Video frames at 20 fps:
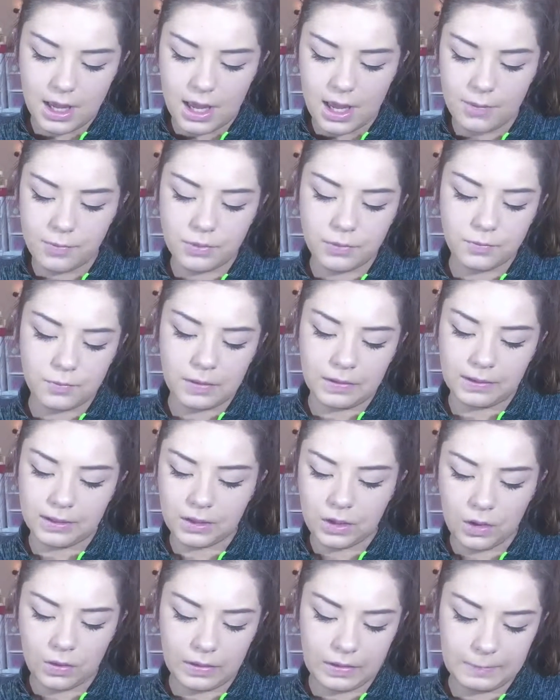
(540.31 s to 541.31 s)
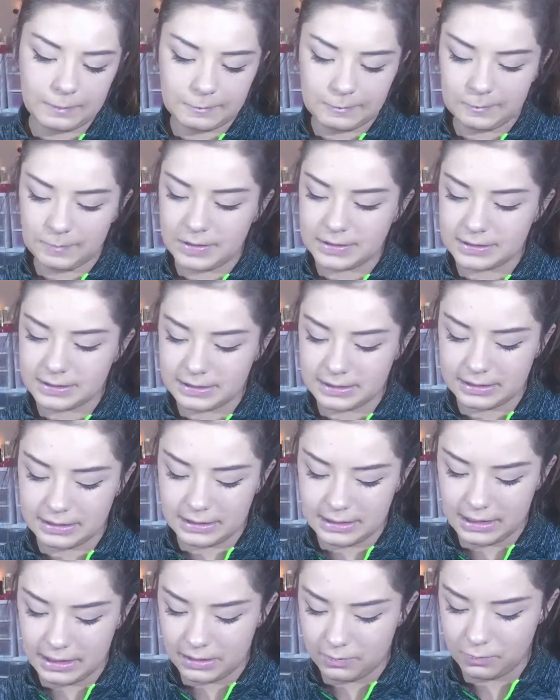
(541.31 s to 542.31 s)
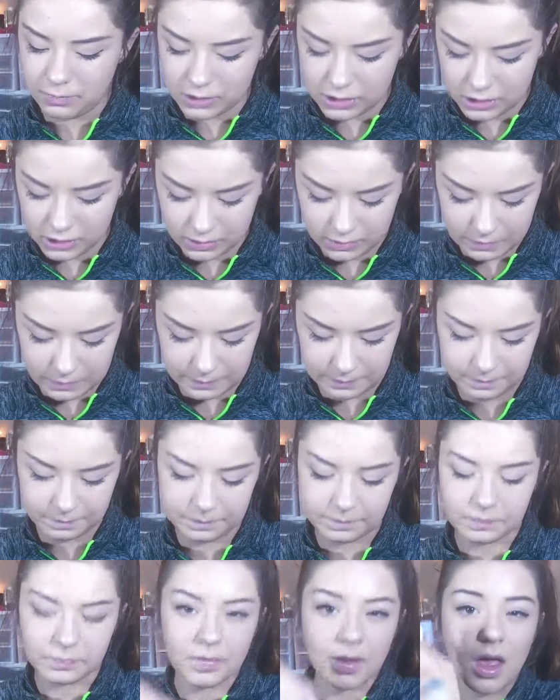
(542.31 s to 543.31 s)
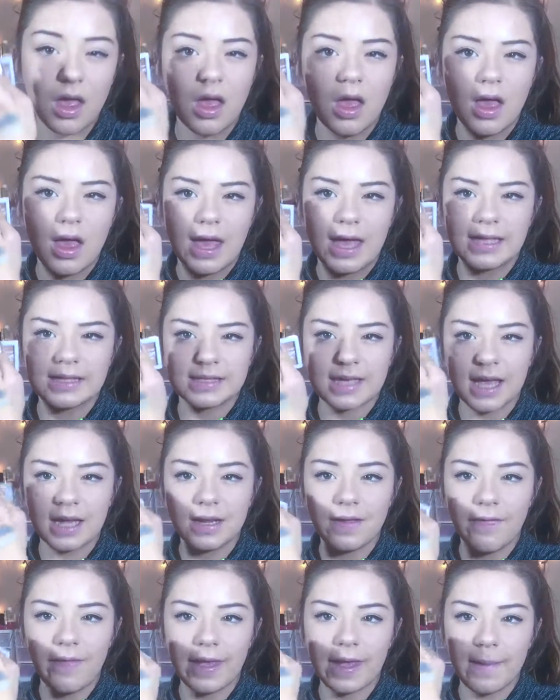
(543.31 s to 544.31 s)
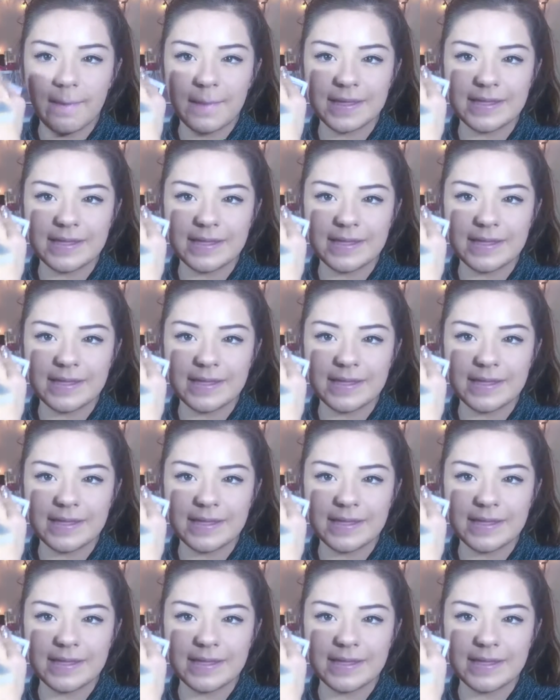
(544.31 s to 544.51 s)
I wouldn't really call it rusty, would you? It's kind of like a